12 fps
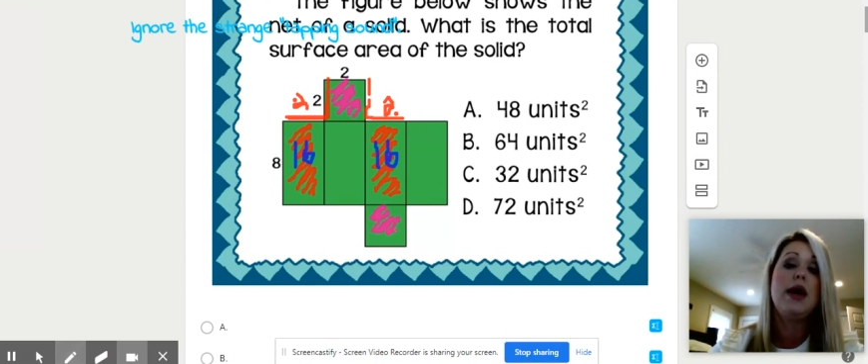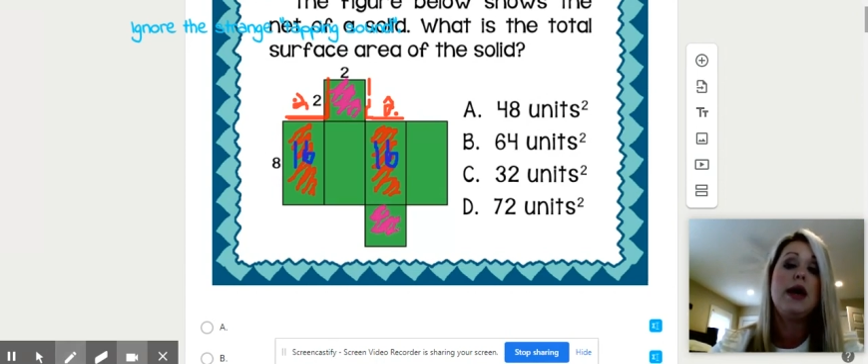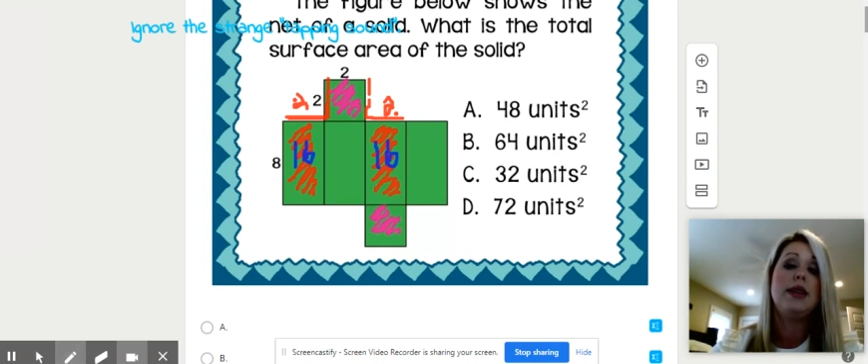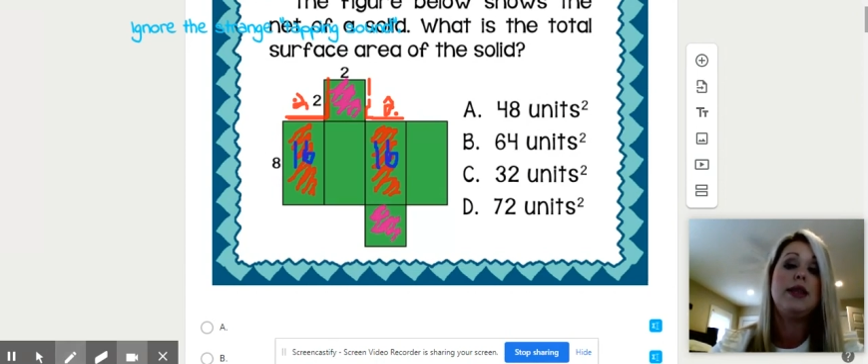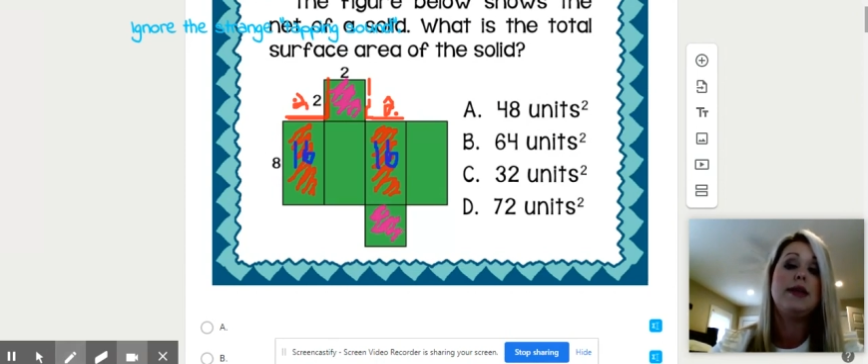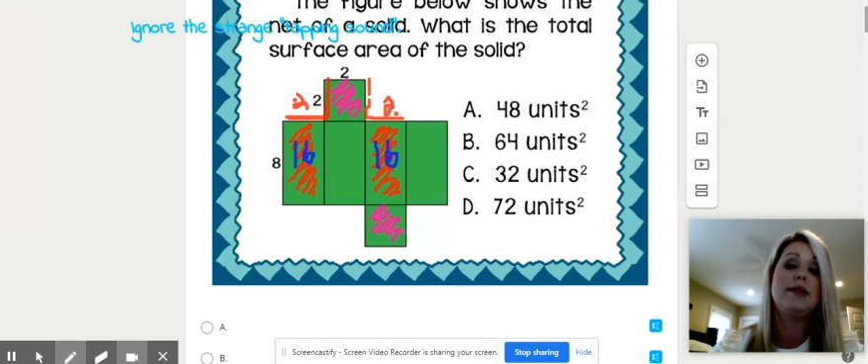
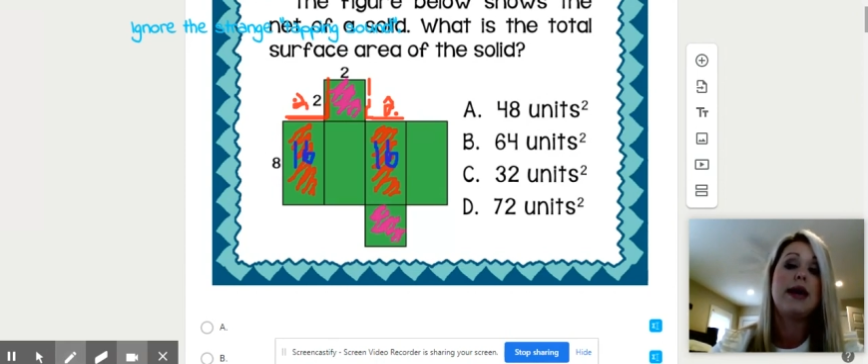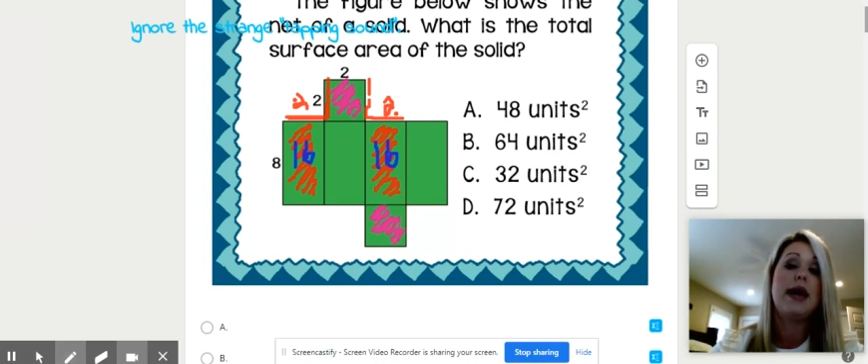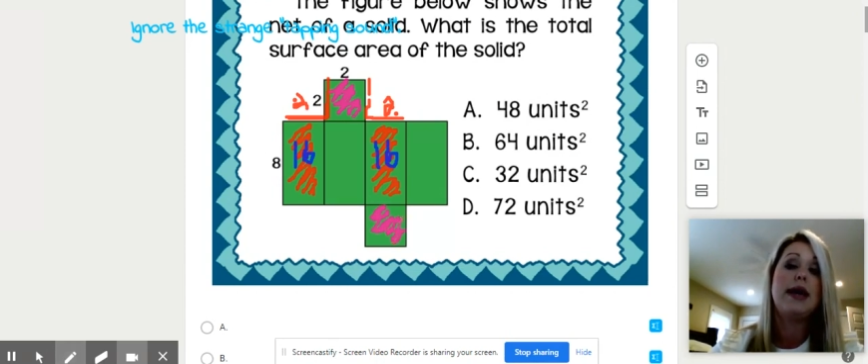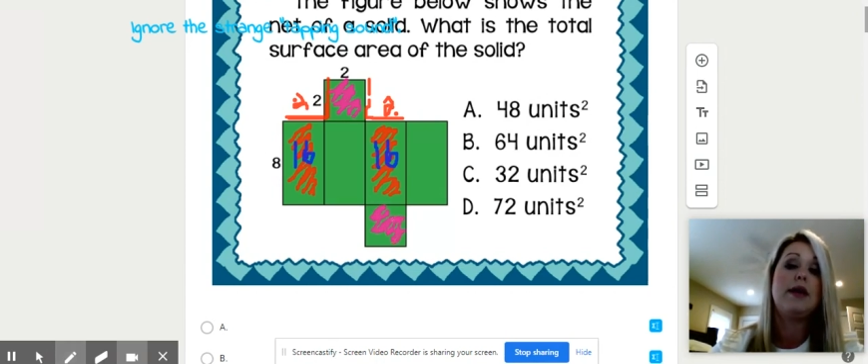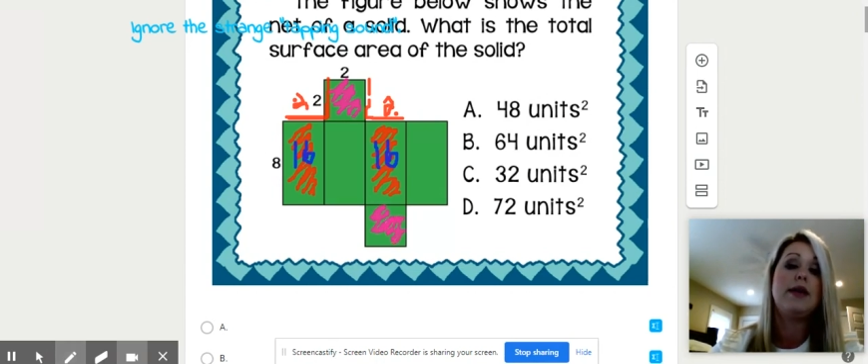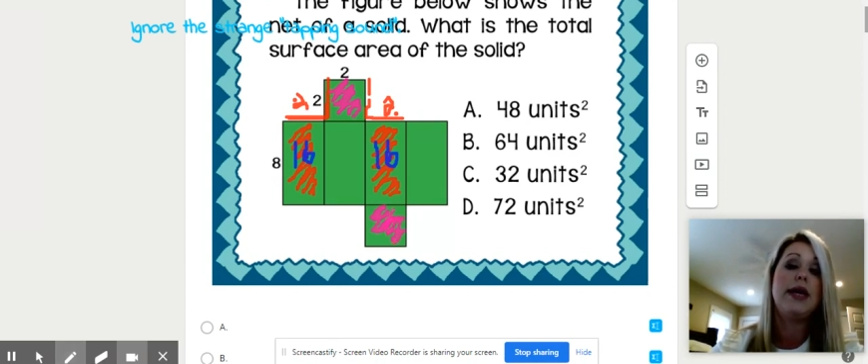this guy
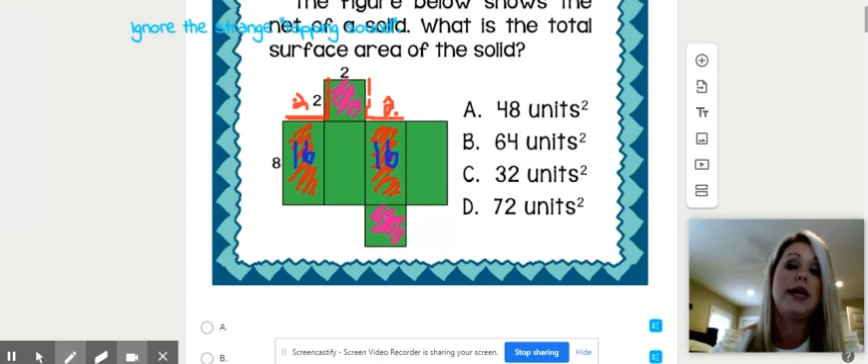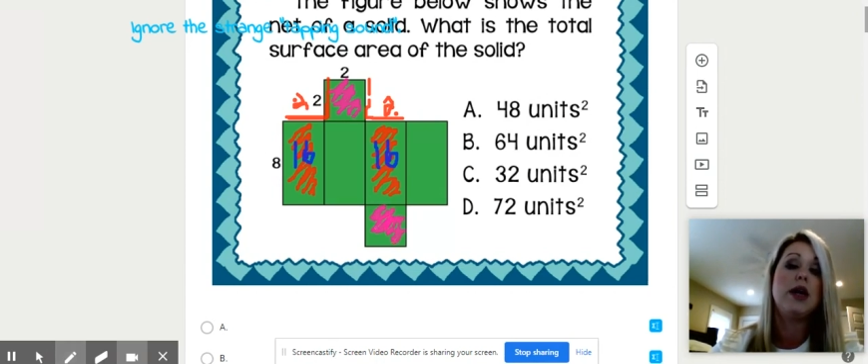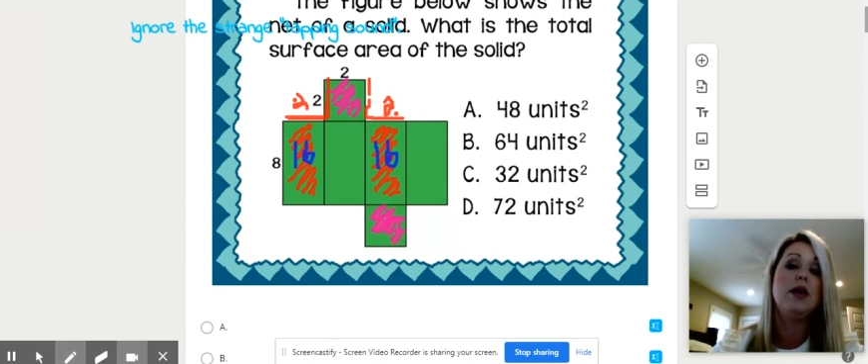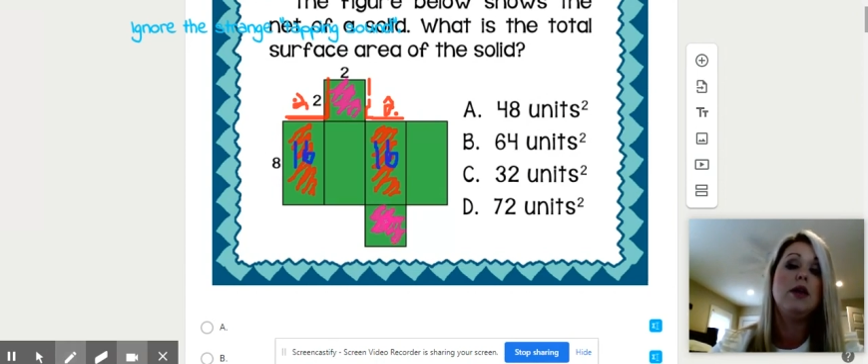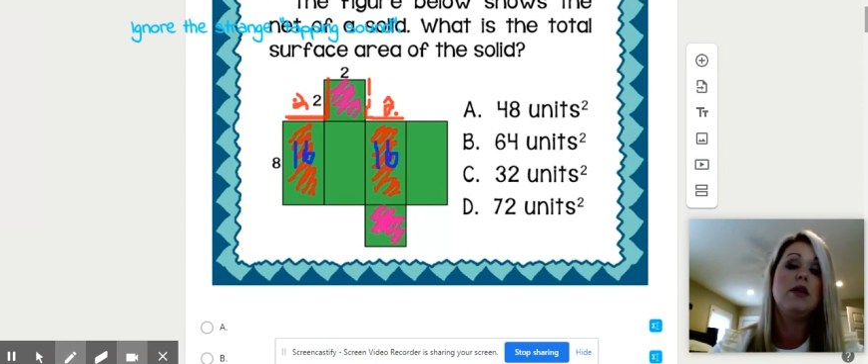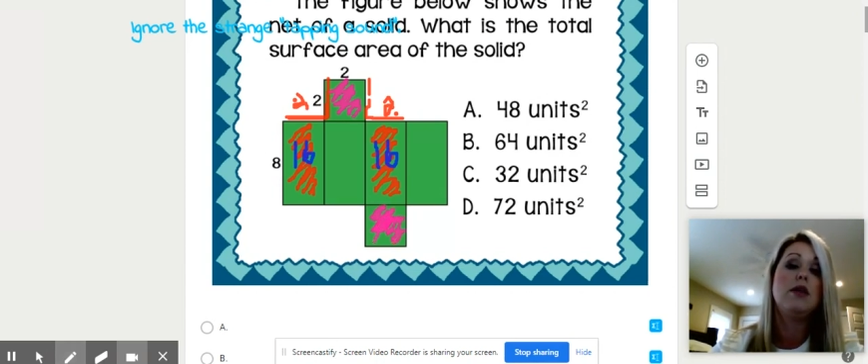down
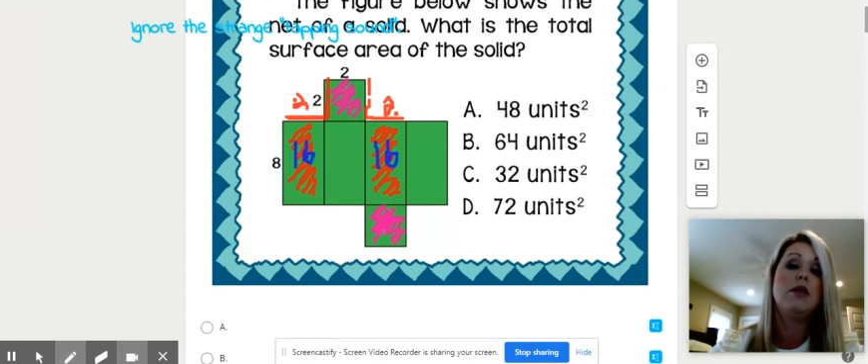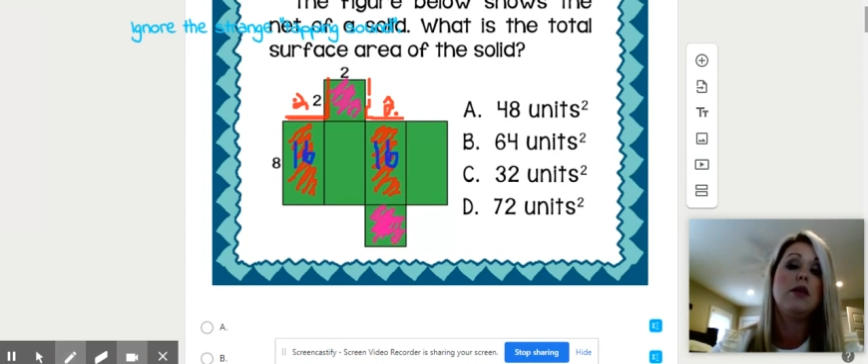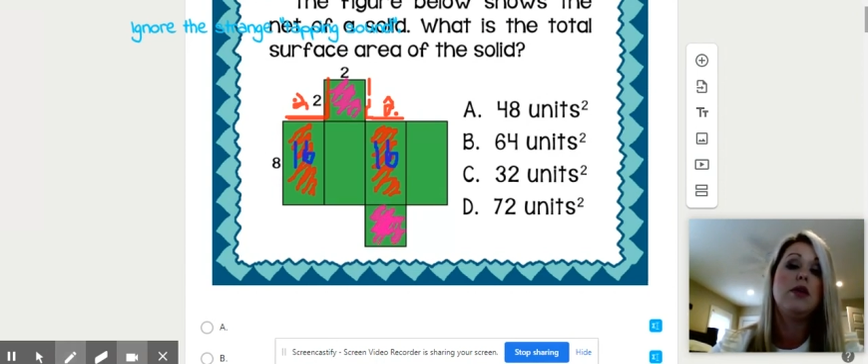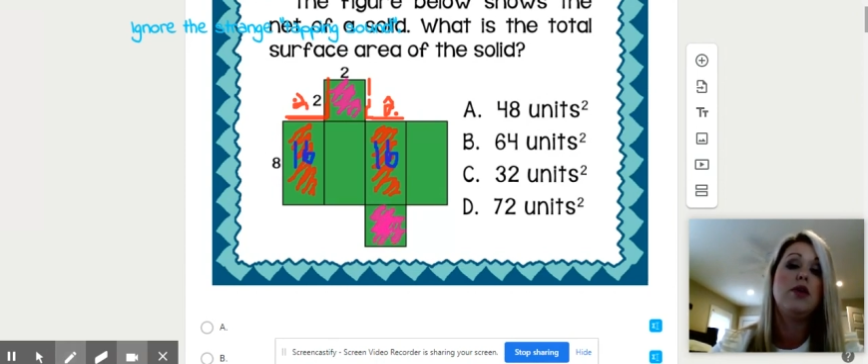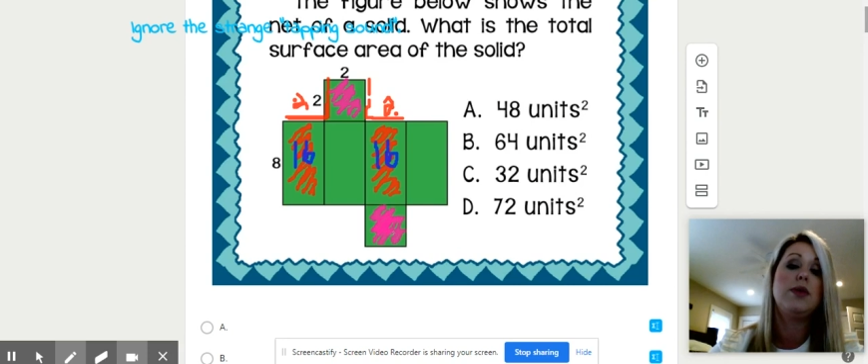here, who